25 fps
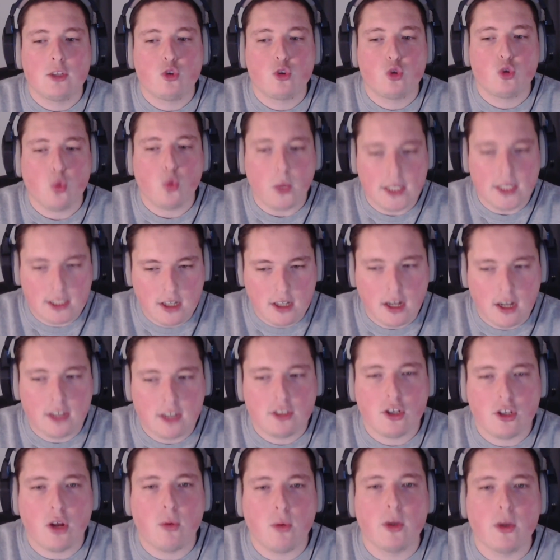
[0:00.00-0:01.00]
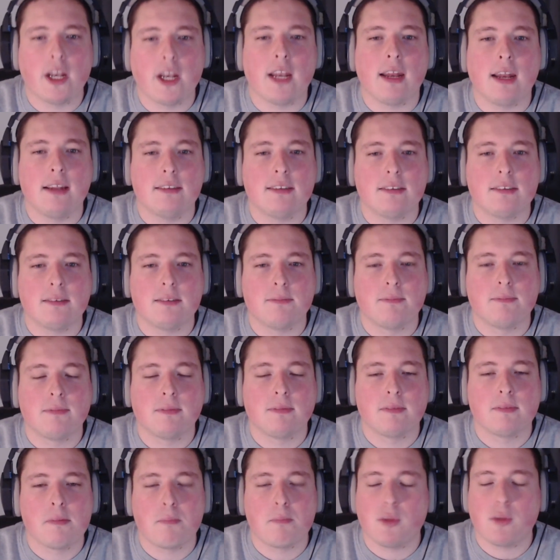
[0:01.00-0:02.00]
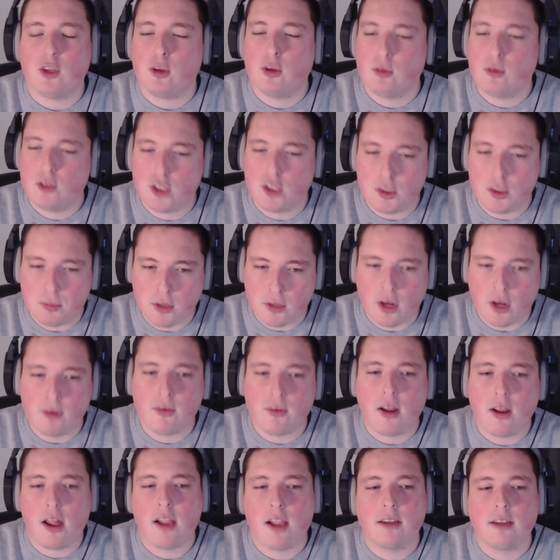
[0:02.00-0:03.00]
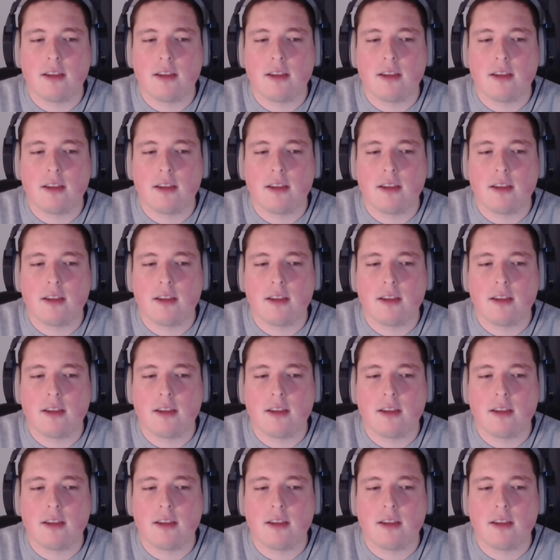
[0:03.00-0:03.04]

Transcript: Twitch guys know what it is, but YouTube don't.